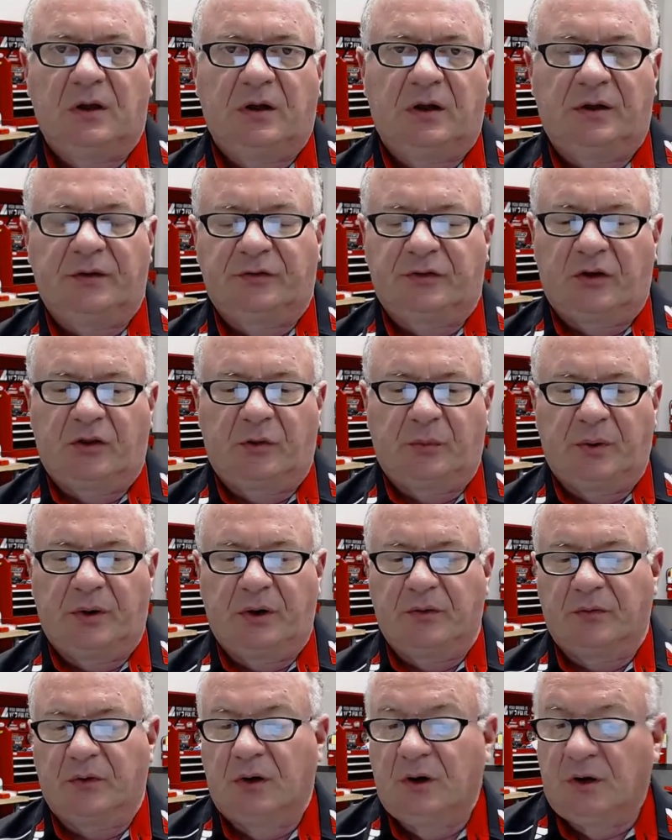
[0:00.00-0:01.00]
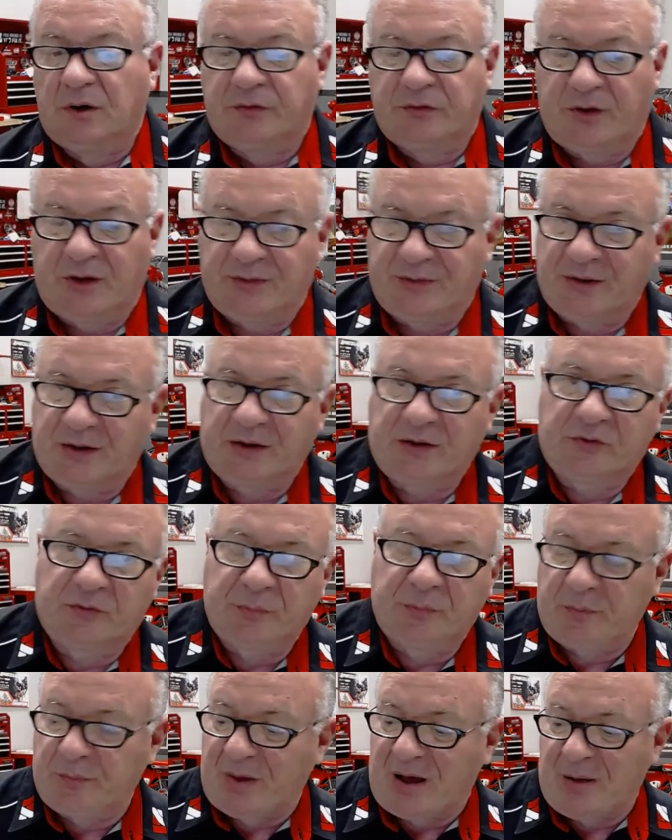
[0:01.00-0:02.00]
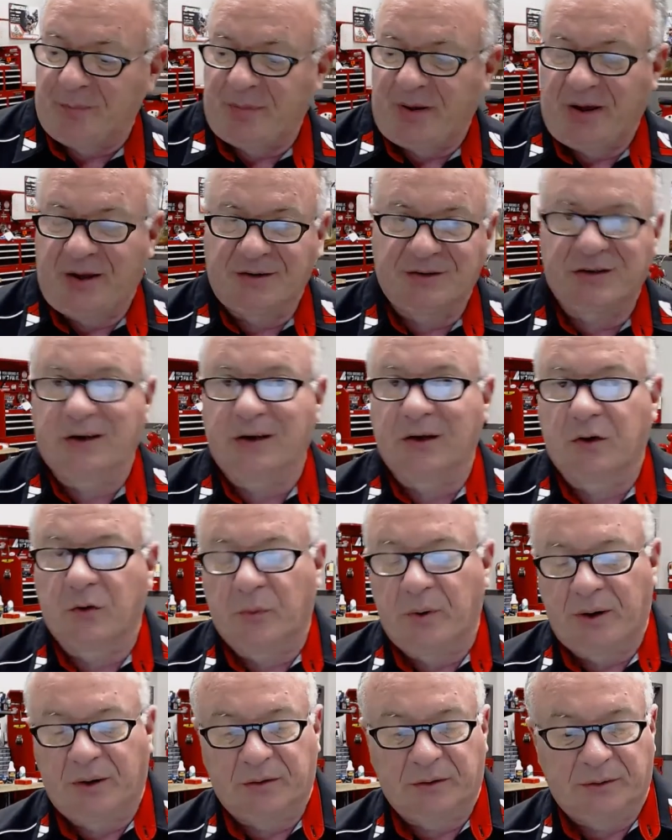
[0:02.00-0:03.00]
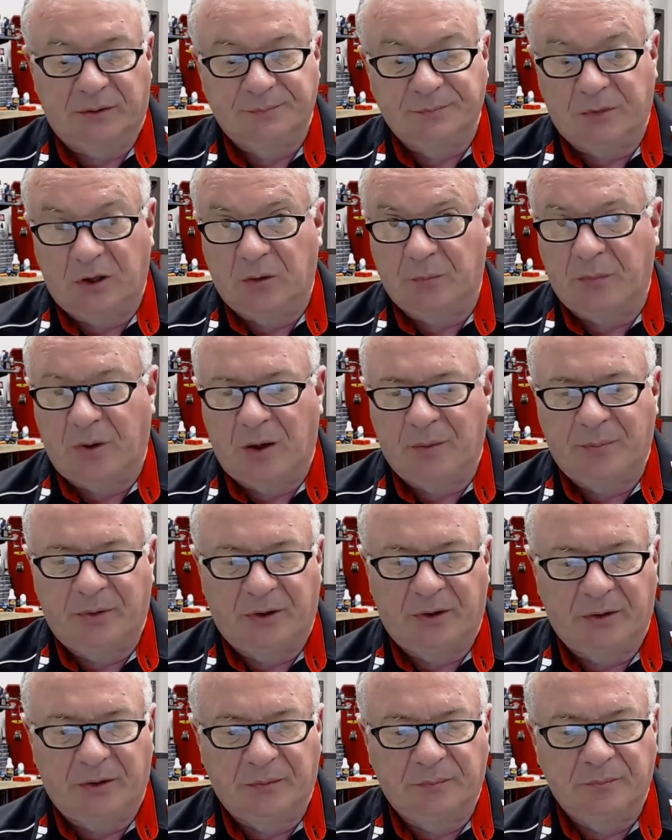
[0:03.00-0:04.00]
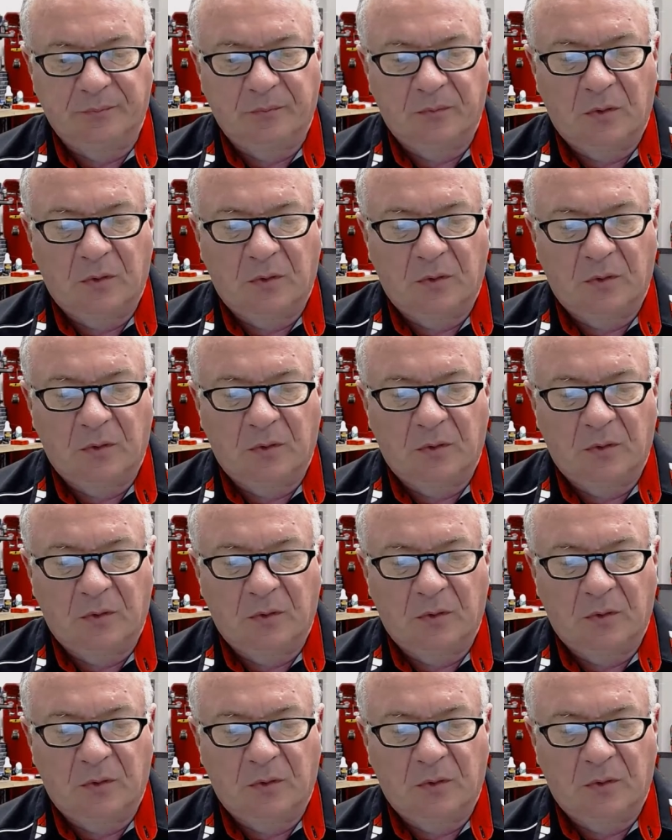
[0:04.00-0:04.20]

it's all the way over. So I think it's been bypassed incorrectly, in my opinion.